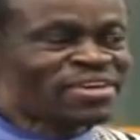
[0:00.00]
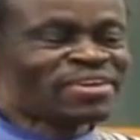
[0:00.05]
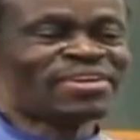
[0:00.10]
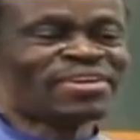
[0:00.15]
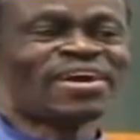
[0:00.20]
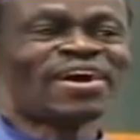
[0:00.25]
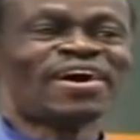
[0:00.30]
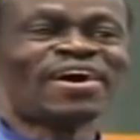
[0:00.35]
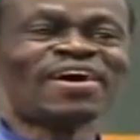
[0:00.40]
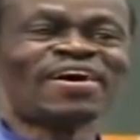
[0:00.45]
You
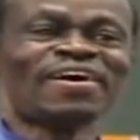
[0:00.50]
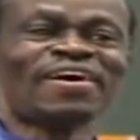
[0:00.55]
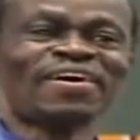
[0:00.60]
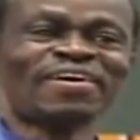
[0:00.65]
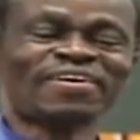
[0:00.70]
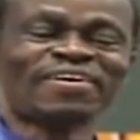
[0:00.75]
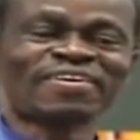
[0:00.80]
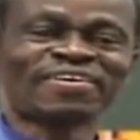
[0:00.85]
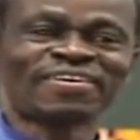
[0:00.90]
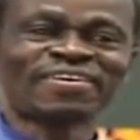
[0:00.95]

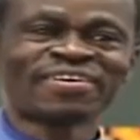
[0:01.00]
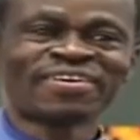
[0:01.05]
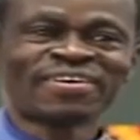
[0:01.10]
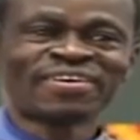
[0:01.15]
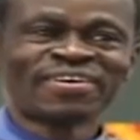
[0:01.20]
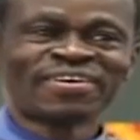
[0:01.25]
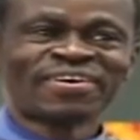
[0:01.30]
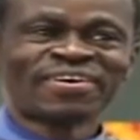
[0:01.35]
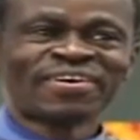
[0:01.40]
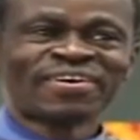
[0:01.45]
know,
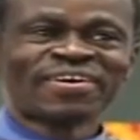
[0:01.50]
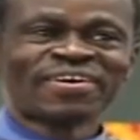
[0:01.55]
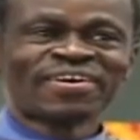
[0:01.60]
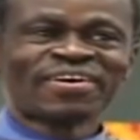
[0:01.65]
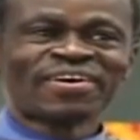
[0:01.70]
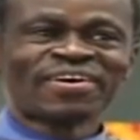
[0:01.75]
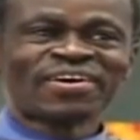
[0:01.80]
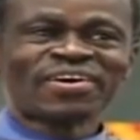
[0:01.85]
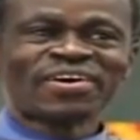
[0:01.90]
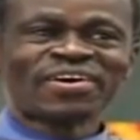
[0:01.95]

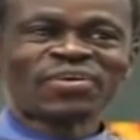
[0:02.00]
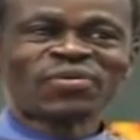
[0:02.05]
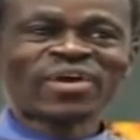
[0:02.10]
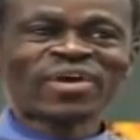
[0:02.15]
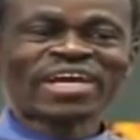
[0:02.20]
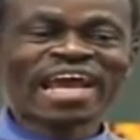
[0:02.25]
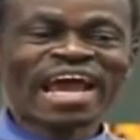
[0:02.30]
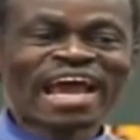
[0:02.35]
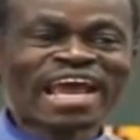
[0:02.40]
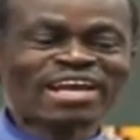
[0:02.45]

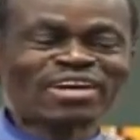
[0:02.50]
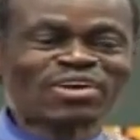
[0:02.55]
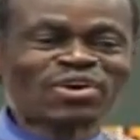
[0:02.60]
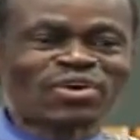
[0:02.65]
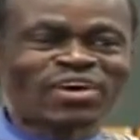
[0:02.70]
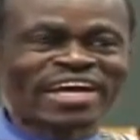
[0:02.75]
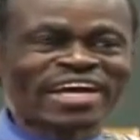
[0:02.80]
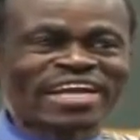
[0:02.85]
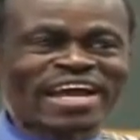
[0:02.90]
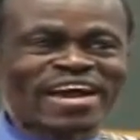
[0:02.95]
when I
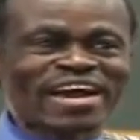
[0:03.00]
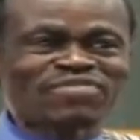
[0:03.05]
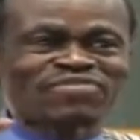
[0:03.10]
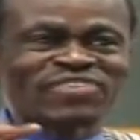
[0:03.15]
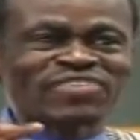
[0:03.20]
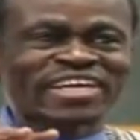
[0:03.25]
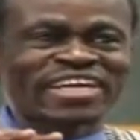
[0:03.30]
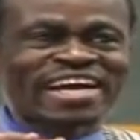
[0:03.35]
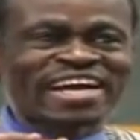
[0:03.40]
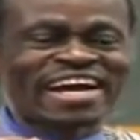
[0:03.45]
look at
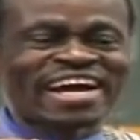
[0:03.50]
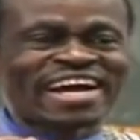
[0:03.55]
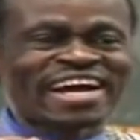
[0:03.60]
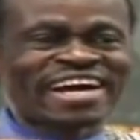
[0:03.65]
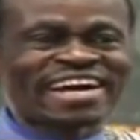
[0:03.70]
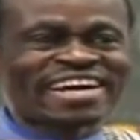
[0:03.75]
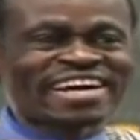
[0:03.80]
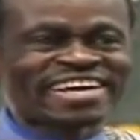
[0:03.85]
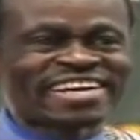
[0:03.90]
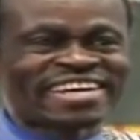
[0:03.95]

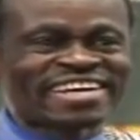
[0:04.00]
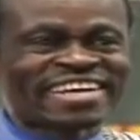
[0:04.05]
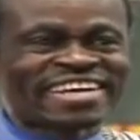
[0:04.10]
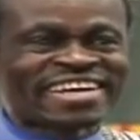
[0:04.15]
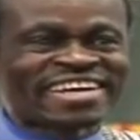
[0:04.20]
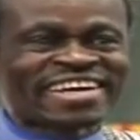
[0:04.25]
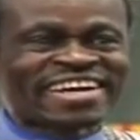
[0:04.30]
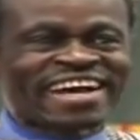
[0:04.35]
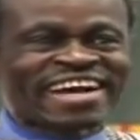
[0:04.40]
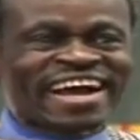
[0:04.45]
Africa
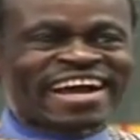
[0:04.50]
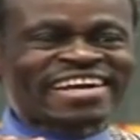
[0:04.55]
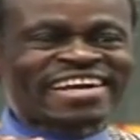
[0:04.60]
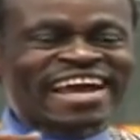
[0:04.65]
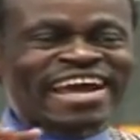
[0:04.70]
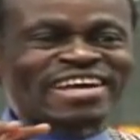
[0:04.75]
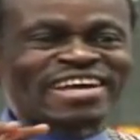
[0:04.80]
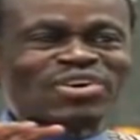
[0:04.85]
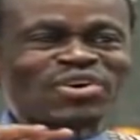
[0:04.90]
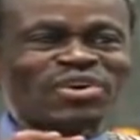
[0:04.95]
and
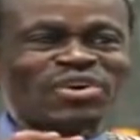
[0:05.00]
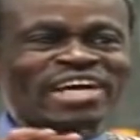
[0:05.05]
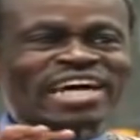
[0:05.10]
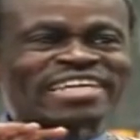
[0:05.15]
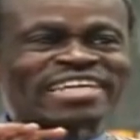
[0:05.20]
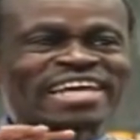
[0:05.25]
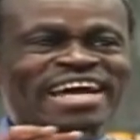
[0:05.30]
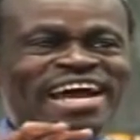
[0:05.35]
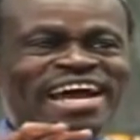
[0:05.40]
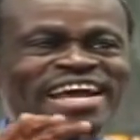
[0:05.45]
I look
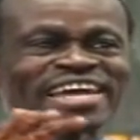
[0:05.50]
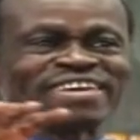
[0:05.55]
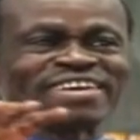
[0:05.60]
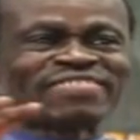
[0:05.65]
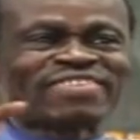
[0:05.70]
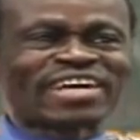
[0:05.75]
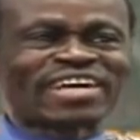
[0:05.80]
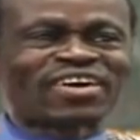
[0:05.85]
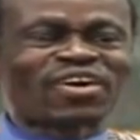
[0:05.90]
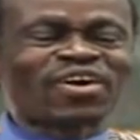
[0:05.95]
at her
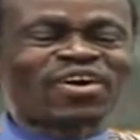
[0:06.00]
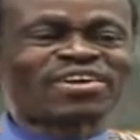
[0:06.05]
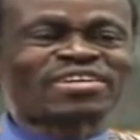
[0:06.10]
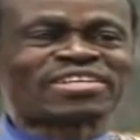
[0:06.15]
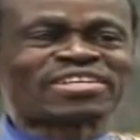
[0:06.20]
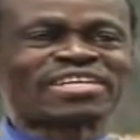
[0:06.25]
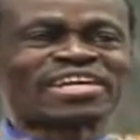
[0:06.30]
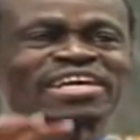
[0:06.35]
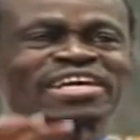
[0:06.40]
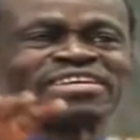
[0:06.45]
in the
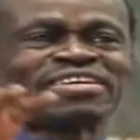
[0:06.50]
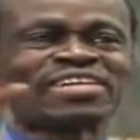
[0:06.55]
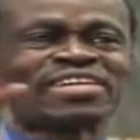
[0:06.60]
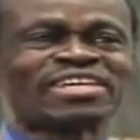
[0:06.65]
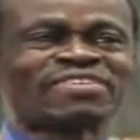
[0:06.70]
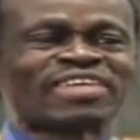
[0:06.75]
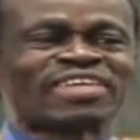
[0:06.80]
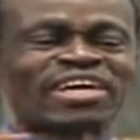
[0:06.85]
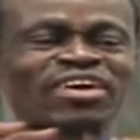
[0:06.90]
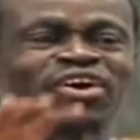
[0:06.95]
continent,
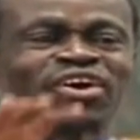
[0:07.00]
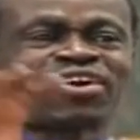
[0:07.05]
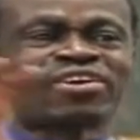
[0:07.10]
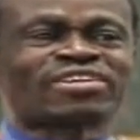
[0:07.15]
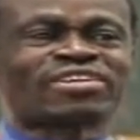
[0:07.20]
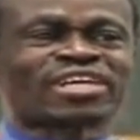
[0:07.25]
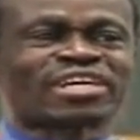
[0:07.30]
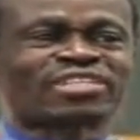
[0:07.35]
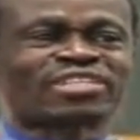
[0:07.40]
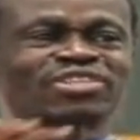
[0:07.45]
in the
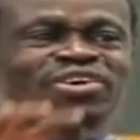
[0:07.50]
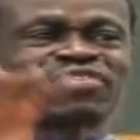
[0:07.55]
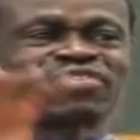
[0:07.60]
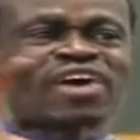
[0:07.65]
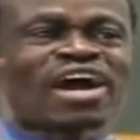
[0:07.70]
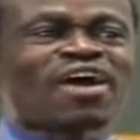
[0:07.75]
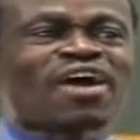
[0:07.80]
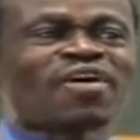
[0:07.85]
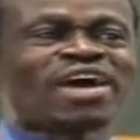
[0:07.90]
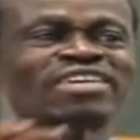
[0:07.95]
context of
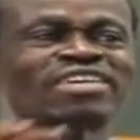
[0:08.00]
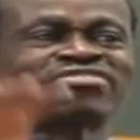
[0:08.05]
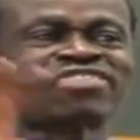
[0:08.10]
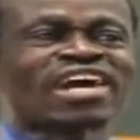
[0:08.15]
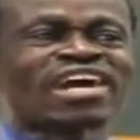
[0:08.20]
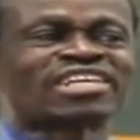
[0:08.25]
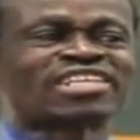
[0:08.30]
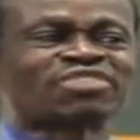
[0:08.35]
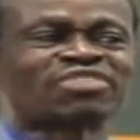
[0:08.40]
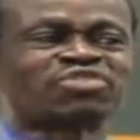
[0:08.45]
how
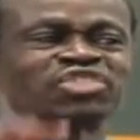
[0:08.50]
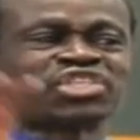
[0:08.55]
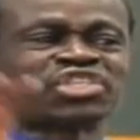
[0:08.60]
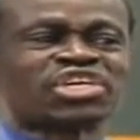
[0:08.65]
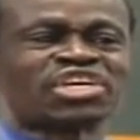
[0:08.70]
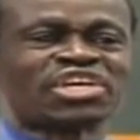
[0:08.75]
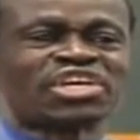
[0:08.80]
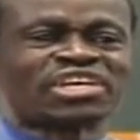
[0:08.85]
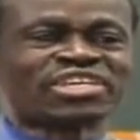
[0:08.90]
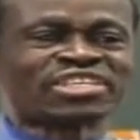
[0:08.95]
attractive
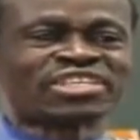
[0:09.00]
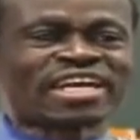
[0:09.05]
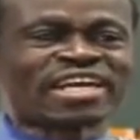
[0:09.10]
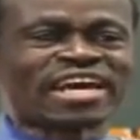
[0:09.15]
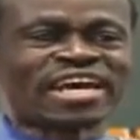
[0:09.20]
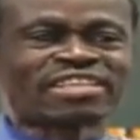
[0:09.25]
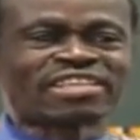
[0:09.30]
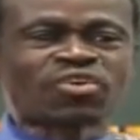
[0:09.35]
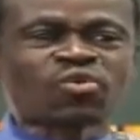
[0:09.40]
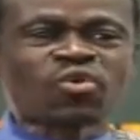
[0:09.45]
she is,
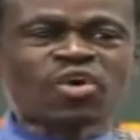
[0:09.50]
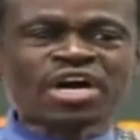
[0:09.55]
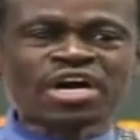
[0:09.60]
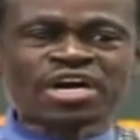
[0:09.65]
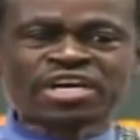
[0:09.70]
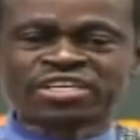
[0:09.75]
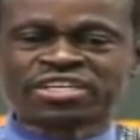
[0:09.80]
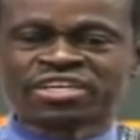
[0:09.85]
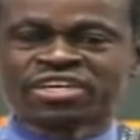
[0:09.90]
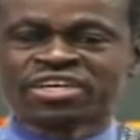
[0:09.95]
another
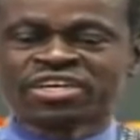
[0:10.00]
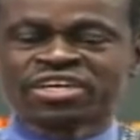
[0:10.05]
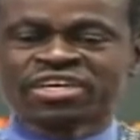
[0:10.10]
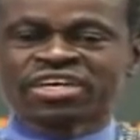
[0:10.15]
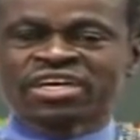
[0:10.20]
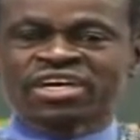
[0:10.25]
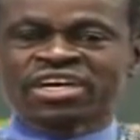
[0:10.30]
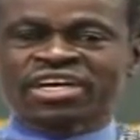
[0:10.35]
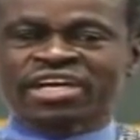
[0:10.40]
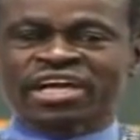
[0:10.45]
word
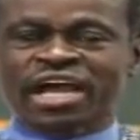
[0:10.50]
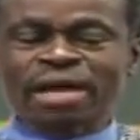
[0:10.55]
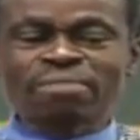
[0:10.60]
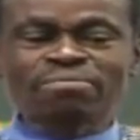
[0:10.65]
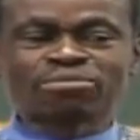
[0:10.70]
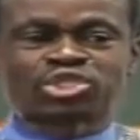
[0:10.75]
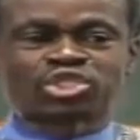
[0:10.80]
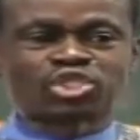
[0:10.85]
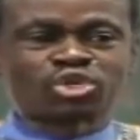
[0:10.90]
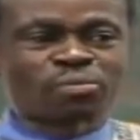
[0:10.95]

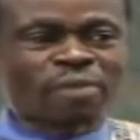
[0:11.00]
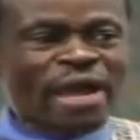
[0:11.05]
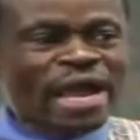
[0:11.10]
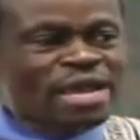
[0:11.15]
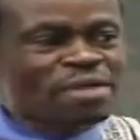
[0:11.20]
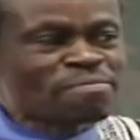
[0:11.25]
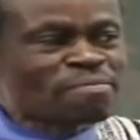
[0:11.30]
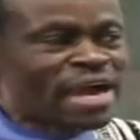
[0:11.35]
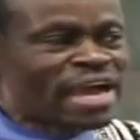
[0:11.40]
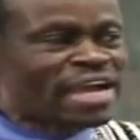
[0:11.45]
comes to
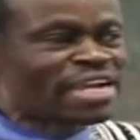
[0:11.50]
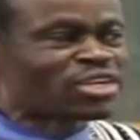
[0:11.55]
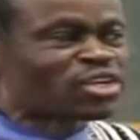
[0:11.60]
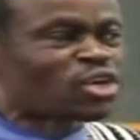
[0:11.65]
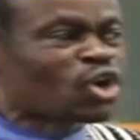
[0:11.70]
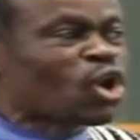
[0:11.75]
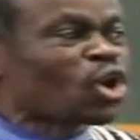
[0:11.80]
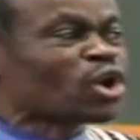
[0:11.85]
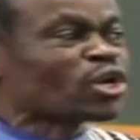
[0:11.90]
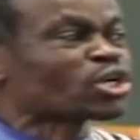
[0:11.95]
my mind
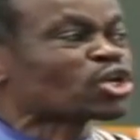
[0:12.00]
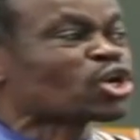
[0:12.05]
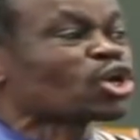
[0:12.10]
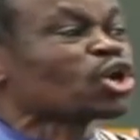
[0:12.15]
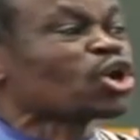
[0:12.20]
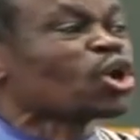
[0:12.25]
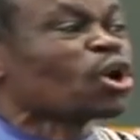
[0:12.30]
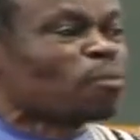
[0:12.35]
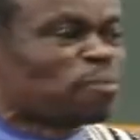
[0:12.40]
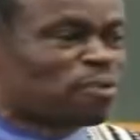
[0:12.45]
called
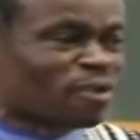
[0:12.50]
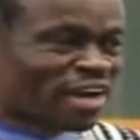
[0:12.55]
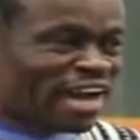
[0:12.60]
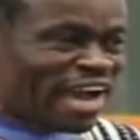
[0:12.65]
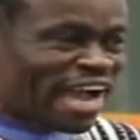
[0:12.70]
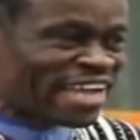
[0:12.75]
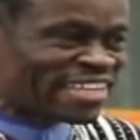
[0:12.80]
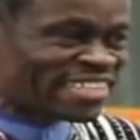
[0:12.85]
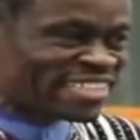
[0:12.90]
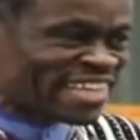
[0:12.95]

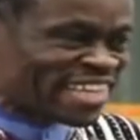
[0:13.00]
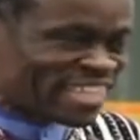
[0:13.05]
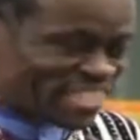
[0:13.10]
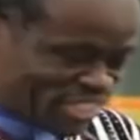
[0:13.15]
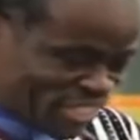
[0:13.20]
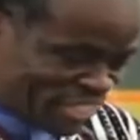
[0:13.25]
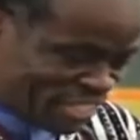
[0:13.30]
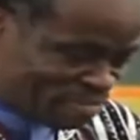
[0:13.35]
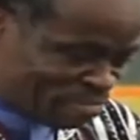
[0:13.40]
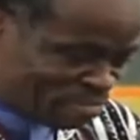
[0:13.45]

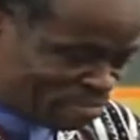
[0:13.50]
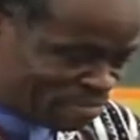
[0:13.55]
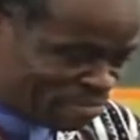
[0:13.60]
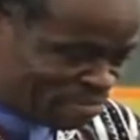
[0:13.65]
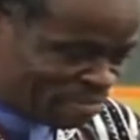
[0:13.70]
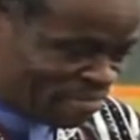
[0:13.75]
globalization.